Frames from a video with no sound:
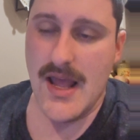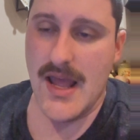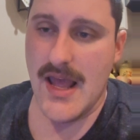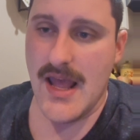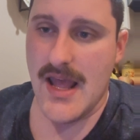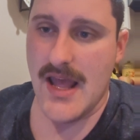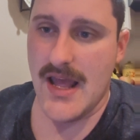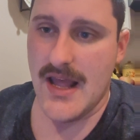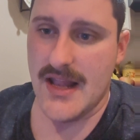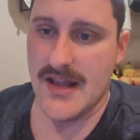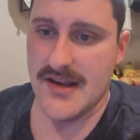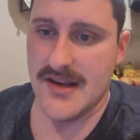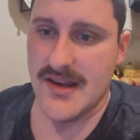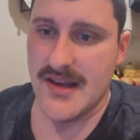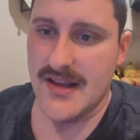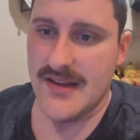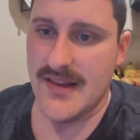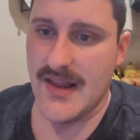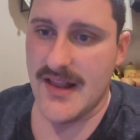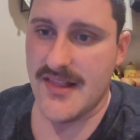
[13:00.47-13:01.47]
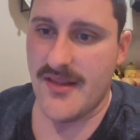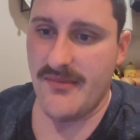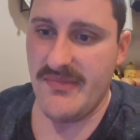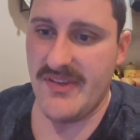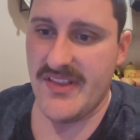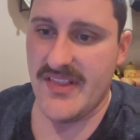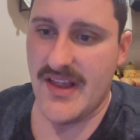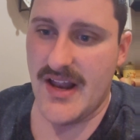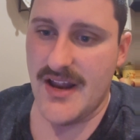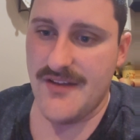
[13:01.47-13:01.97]
And that's
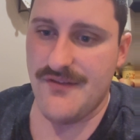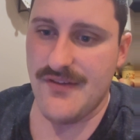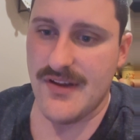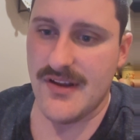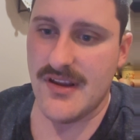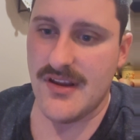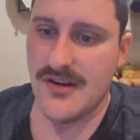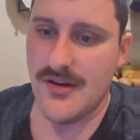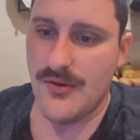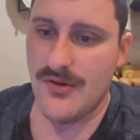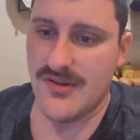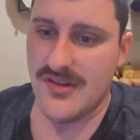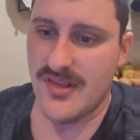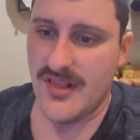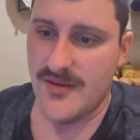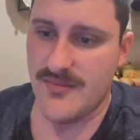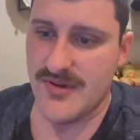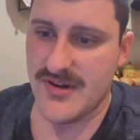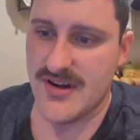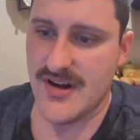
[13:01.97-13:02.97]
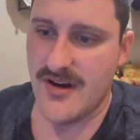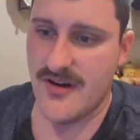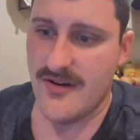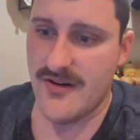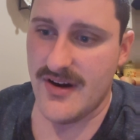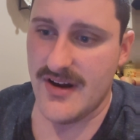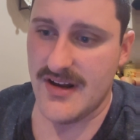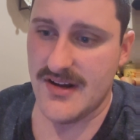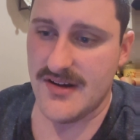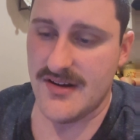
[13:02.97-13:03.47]
something that I think is a
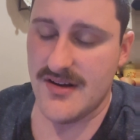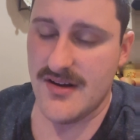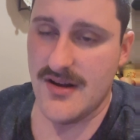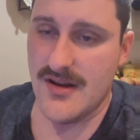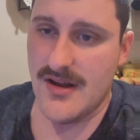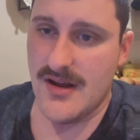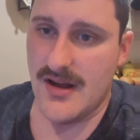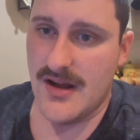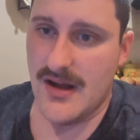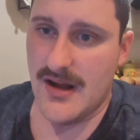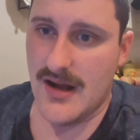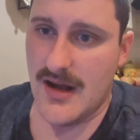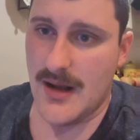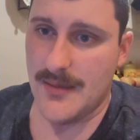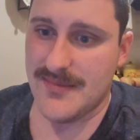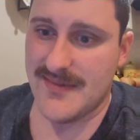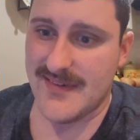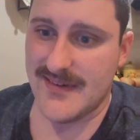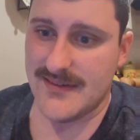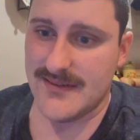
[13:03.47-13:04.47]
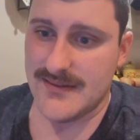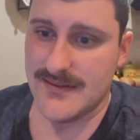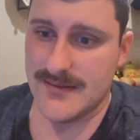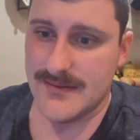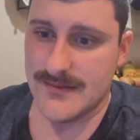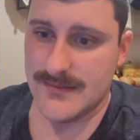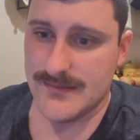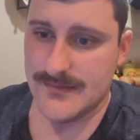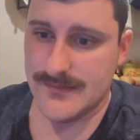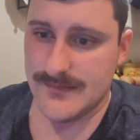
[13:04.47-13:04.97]
libertarian option.
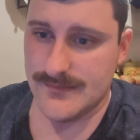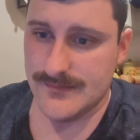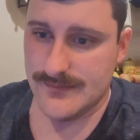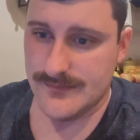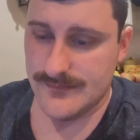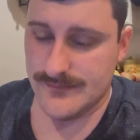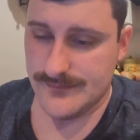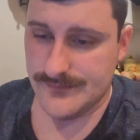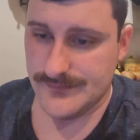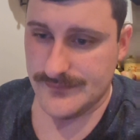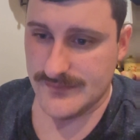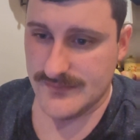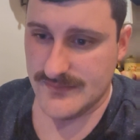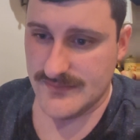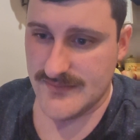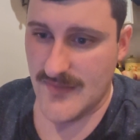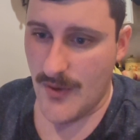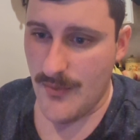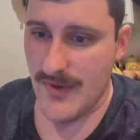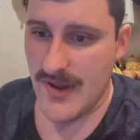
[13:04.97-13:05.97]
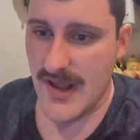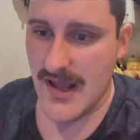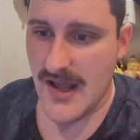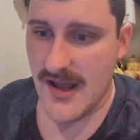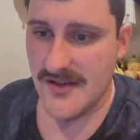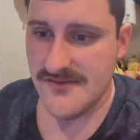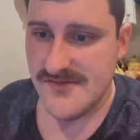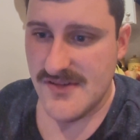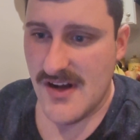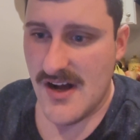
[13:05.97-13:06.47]
Then we
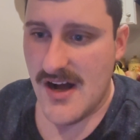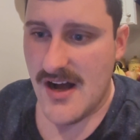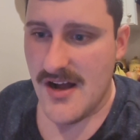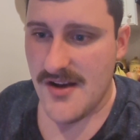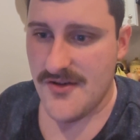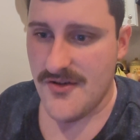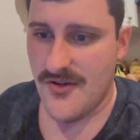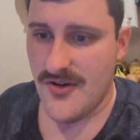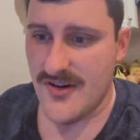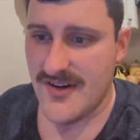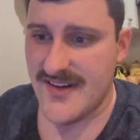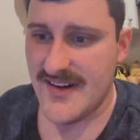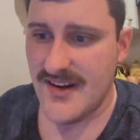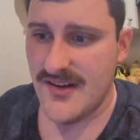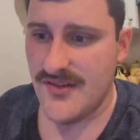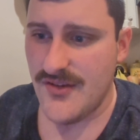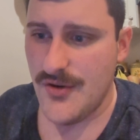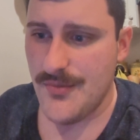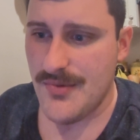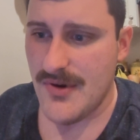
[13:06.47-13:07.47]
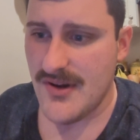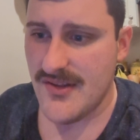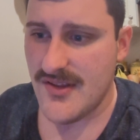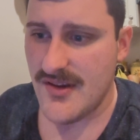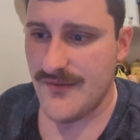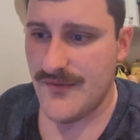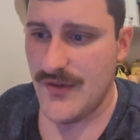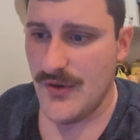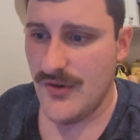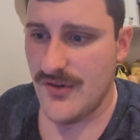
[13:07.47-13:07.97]
have, under Argentina's new
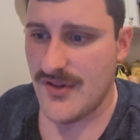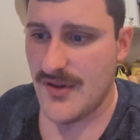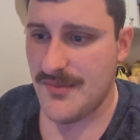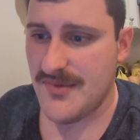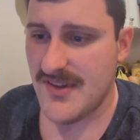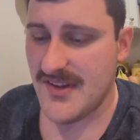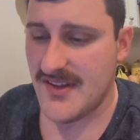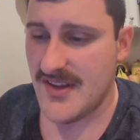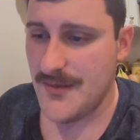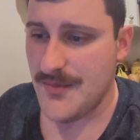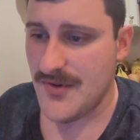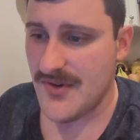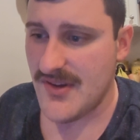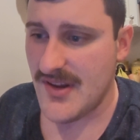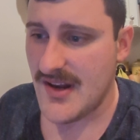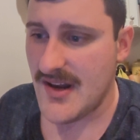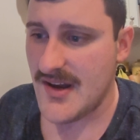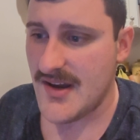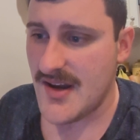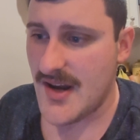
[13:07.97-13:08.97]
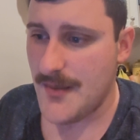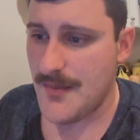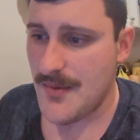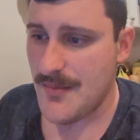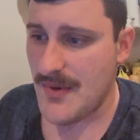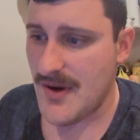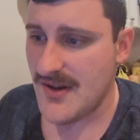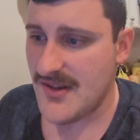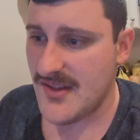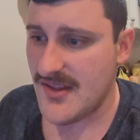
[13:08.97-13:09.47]
president, fuels up 60% and diaper
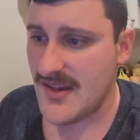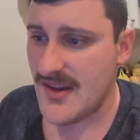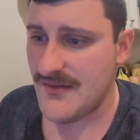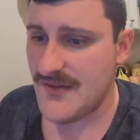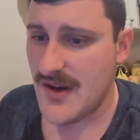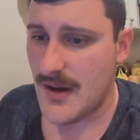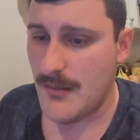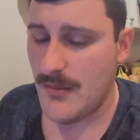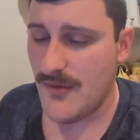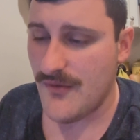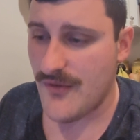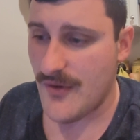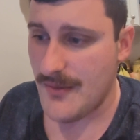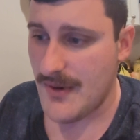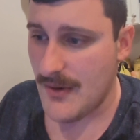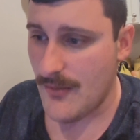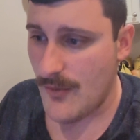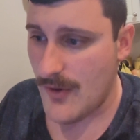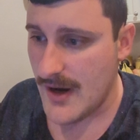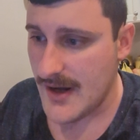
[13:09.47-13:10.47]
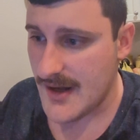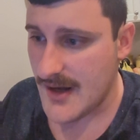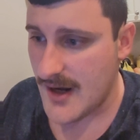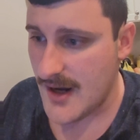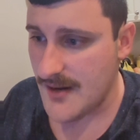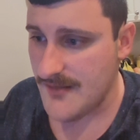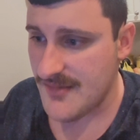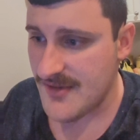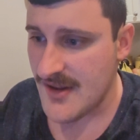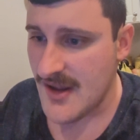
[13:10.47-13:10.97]
prices have doubled from
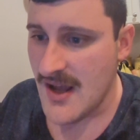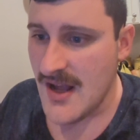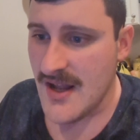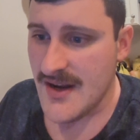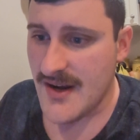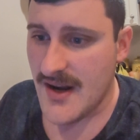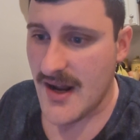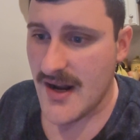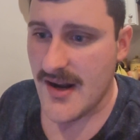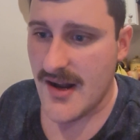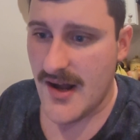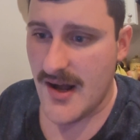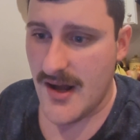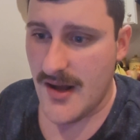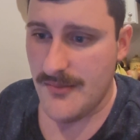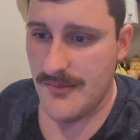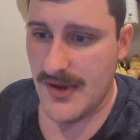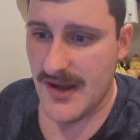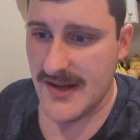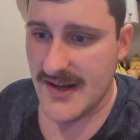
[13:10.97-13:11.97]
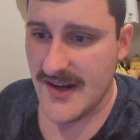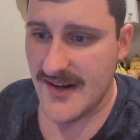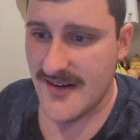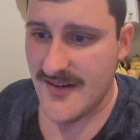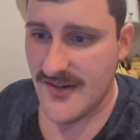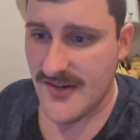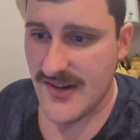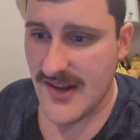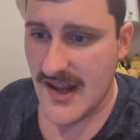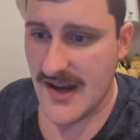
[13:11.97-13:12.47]
nytimes.com by
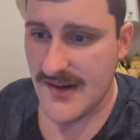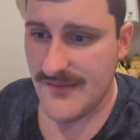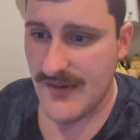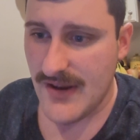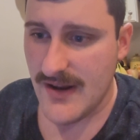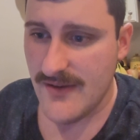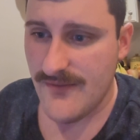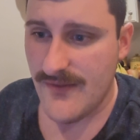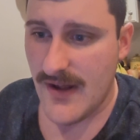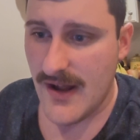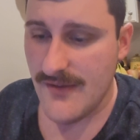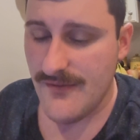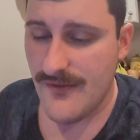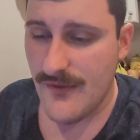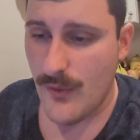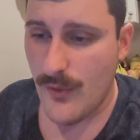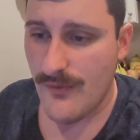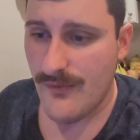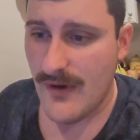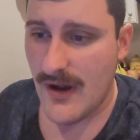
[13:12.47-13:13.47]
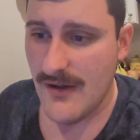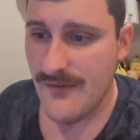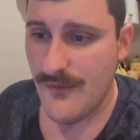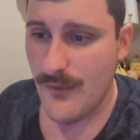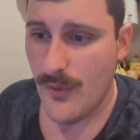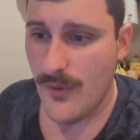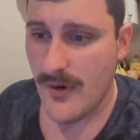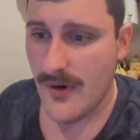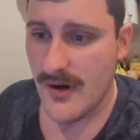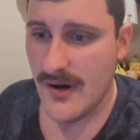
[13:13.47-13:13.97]
Dangerous Ad
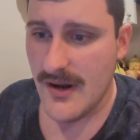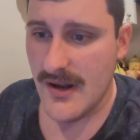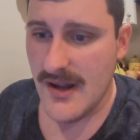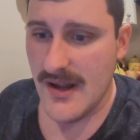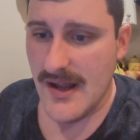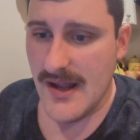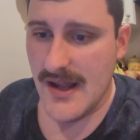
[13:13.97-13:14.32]
8554.